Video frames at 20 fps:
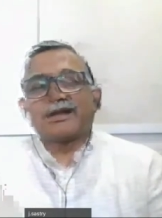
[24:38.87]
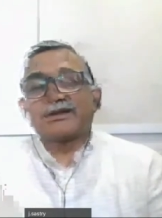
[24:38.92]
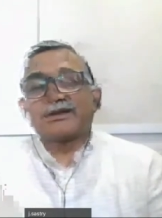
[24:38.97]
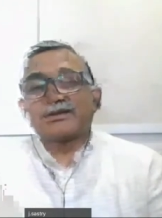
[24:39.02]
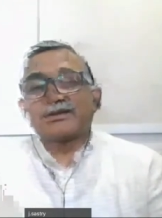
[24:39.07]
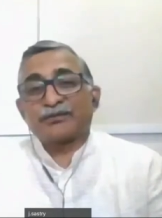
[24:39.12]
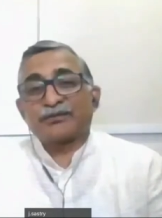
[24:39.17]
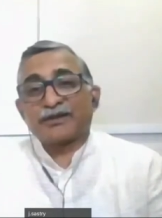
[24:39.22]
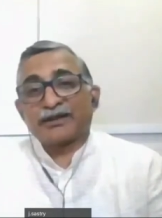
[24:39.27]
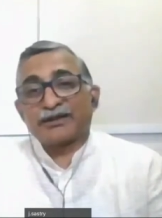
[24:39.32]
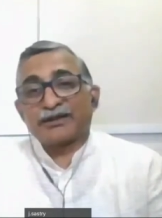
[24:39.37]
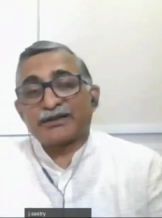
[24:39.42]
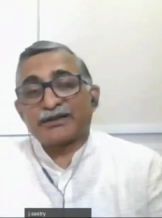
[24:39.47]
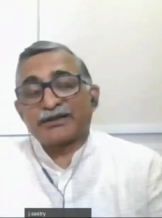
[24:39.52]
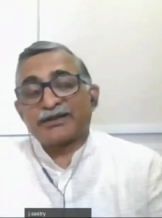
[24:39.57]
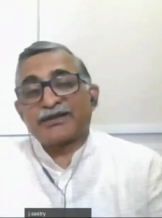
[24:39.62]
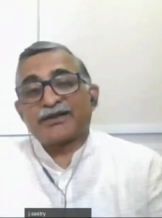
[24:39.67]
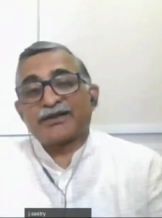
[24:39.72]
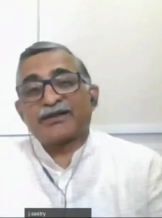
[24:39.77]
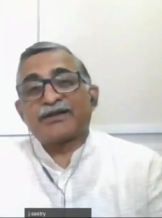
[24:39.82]

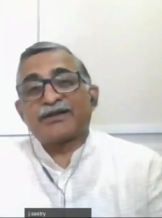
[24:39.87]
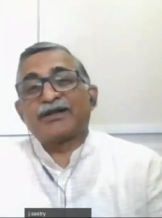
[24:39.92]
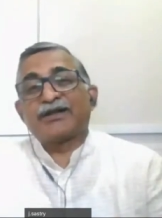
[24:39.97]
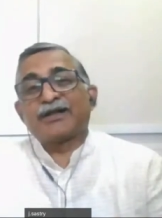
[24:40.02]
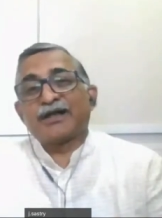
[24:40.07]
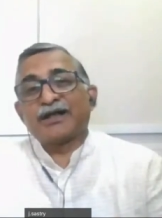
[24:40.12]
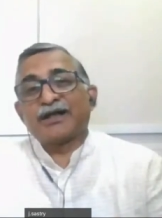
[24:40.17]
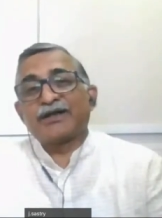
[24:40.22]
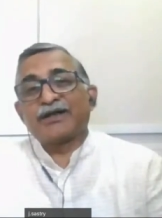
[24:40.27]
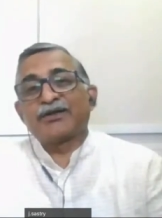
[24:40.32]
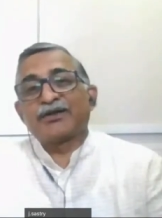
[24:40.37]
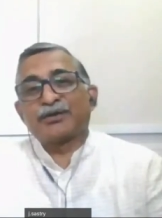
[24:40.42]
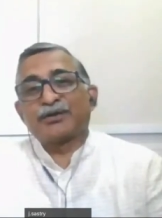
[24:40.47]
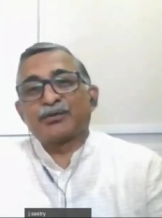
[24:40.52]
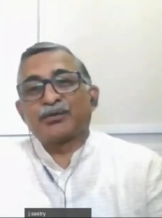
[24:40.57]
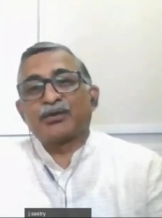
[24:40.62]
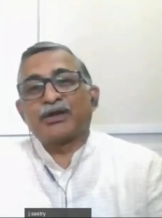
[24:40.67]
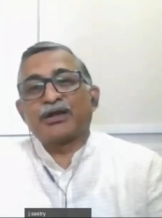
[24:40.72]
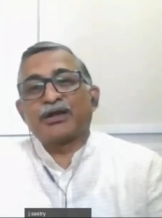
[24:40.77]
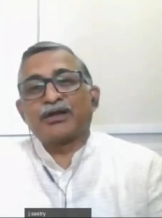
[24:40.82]
calcified uh,
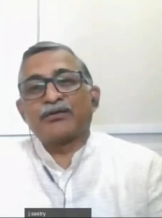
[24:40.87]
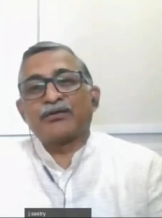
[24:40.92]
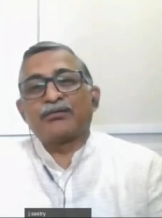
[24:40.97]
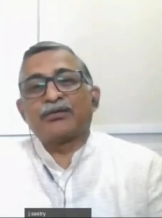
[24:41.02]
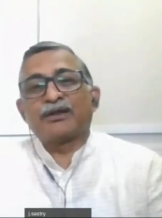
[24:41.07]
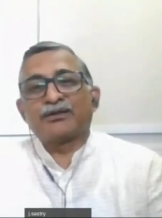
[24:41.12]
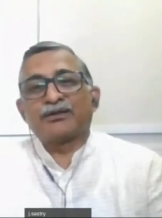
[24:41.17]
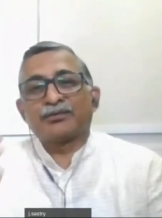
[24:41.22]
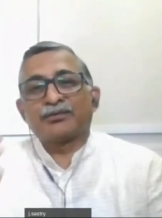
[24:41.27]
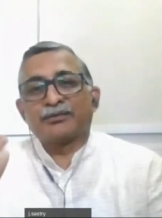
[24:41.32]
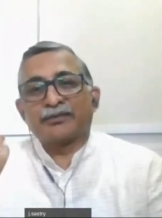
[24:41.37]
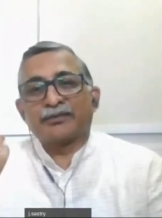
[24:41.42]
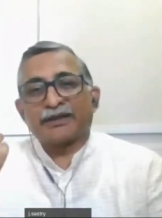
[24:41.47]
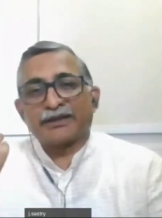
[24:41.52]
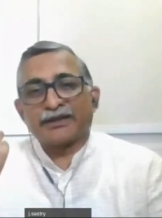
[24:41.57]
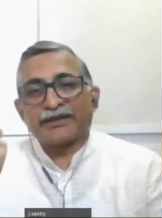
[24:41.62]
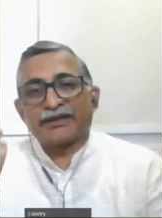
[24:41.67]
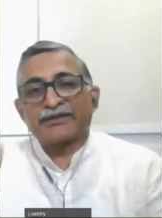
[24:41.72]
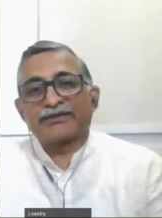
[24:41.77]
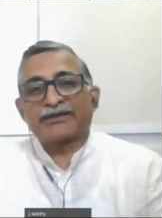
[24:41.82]
aortic valve has been
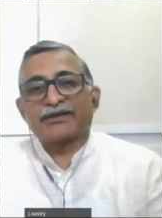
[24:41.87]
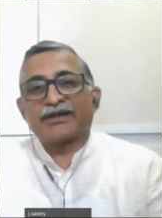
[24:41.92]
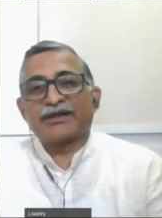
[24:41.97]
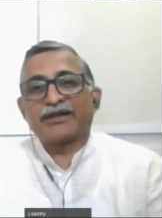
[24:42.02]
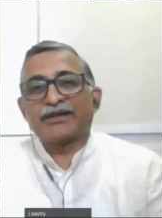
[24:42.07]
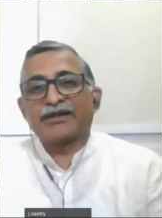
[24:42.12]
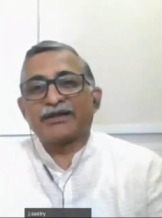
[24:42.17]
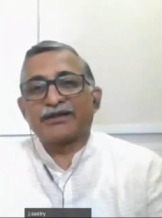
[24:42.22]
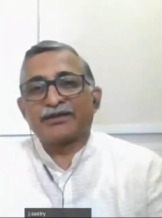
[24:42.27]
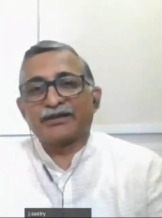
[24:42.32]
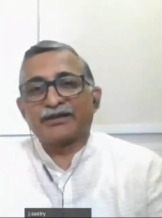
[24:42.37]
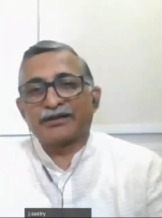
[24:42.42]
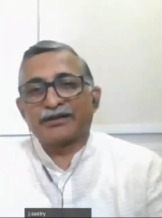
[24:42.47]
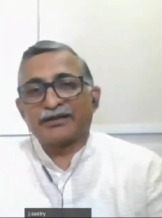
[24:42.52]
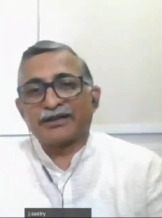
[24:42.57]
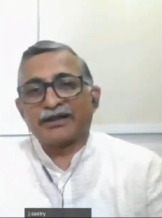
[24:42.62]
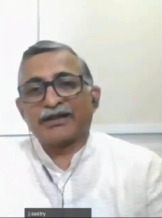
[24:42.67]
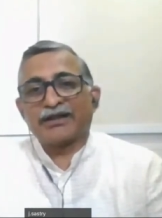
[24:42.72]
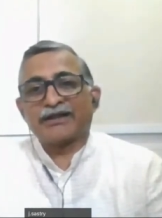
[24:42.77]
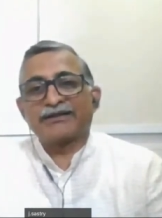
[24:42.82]
managed and the,
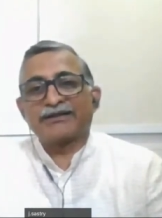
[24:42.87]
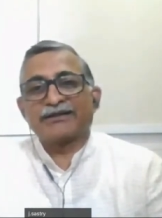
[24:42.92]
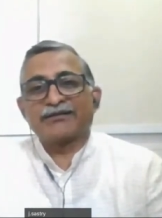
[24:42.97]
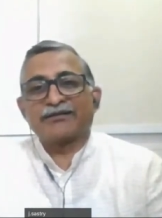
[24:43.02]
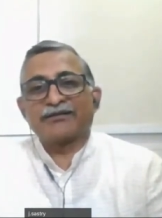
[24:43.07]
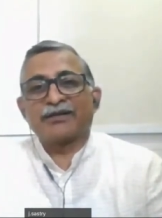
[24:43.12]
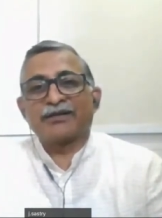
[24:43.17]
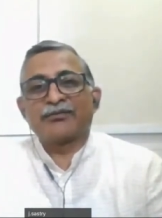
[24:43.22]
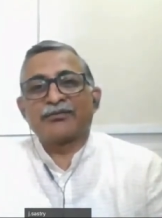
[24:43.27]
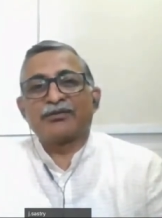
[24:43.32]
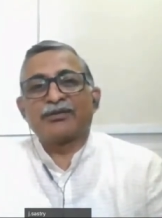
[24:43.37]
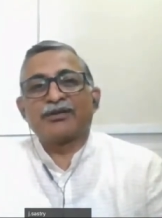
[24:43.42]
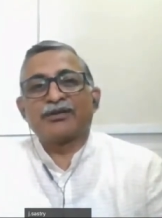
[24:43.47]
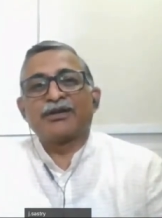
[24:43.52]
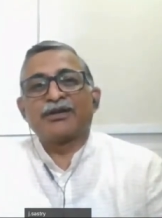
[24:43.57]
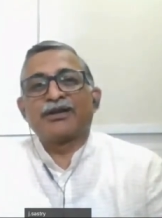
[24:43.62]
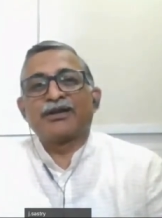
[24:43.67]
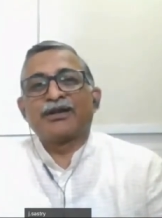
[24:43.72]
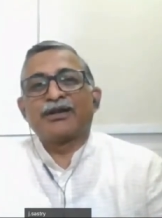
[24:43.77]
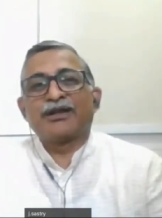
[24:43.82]
data is
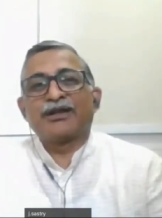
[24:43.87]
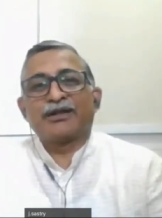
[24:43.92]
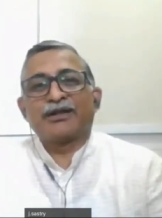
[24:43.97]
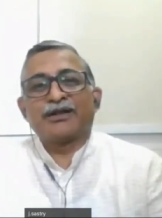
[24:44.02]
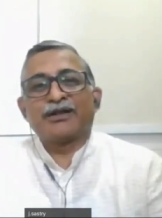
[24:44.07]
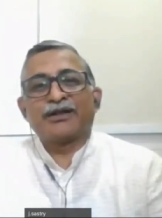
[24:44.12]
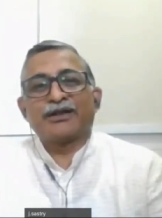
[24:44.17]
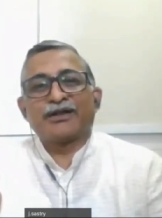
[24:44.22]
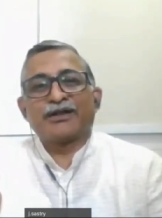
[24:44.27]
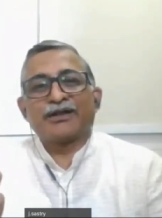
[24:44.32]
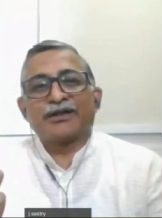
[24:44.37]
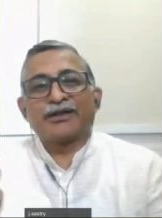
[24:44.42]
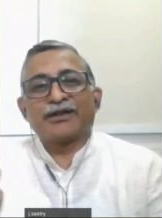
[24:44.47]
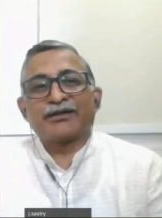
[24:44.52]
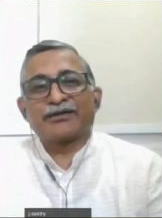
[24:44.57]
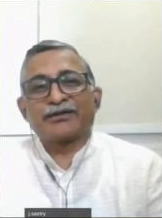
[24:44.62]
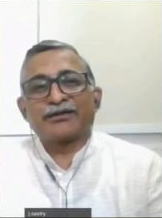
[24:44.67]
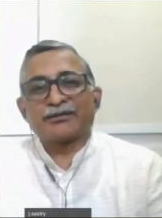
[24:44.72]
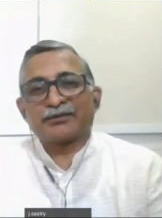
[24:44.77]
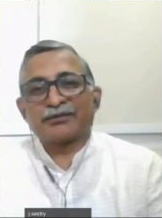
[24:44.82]
available and
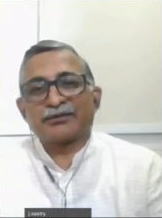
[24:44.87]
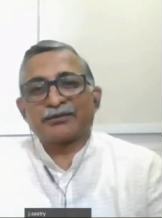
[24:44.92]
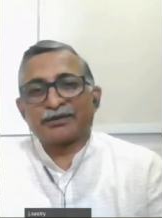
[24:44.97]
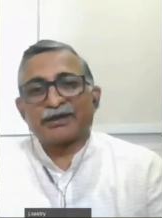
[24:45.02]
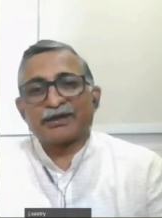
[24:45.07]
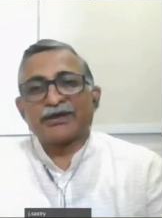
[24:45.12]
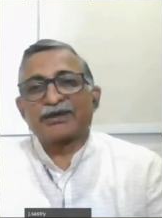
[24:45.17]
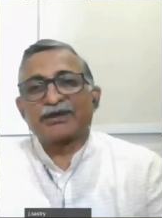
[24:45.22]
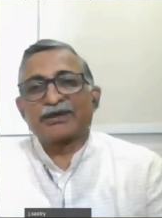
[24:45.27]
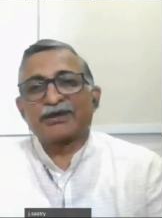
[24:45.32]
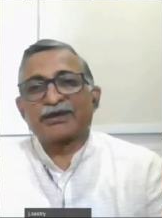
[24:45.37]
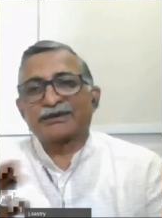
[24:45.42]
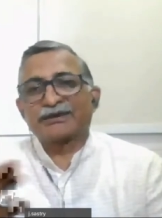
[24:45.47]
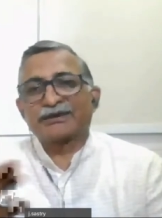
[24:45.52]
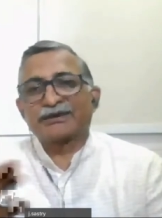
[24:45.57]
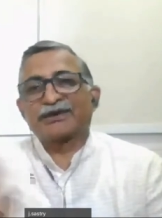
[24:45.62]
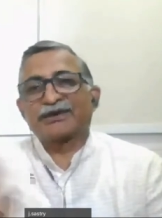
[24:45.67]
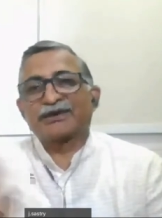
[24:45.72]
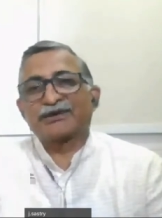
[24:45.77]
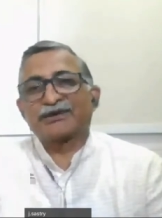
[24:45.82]
uh, some of the
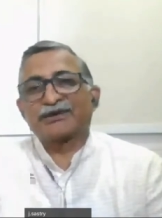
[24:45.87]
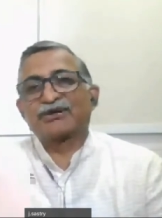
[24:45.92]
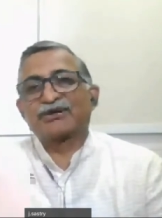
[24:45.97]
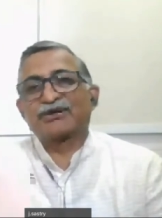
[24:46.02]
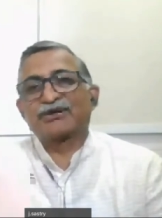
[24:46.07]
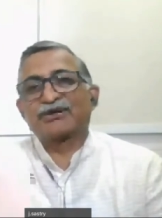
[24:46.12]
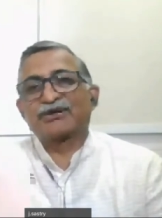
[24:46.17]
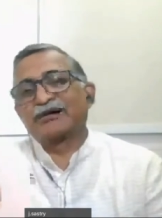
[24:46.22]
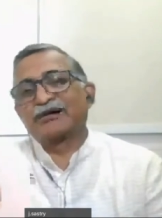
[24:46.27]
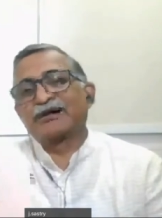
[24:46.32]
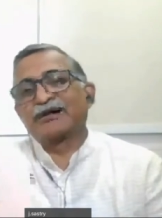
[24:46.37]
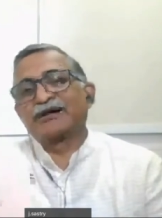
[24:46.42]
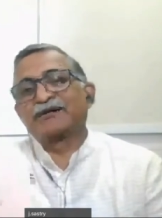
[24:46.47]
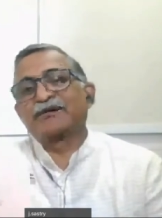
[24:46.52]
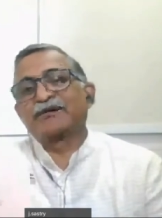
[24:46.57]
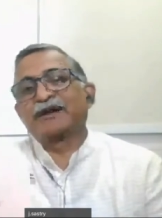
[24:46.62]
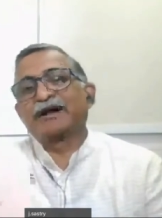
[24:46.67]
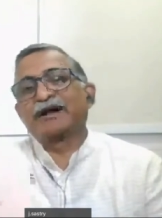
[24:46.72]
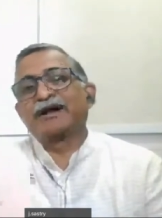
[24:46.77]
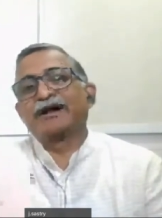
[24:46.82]
cardiologists are associated with
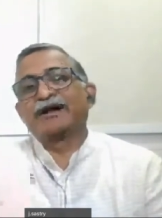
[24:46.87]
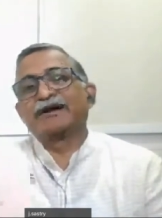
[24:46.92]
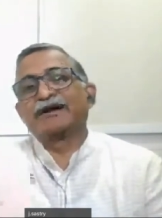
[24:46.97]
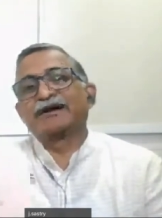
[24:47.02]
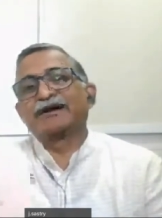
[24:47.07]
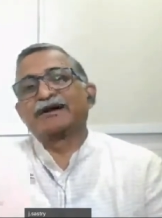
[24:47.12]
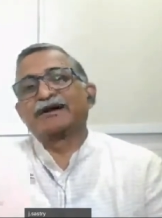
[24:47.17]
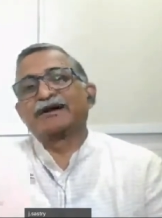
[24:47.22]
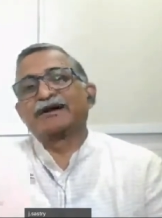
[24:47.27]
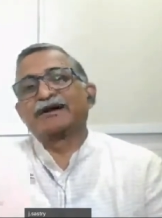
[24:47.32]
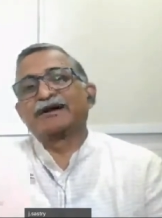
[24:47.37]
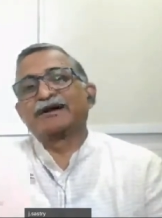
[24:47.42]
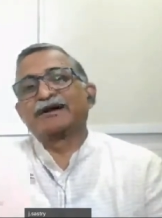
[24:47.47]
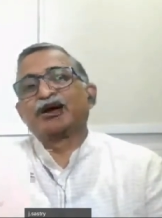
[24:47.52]
these findings